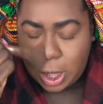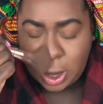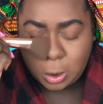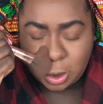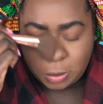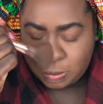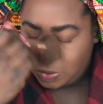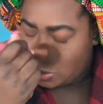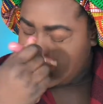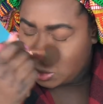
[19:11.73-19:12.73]
Arab
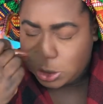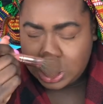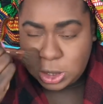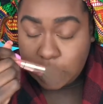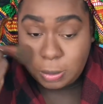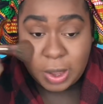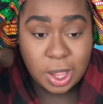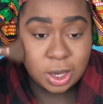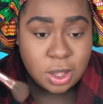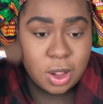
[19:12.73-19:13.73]
Chic
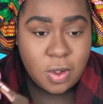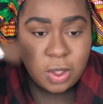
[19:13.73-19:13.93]
palette,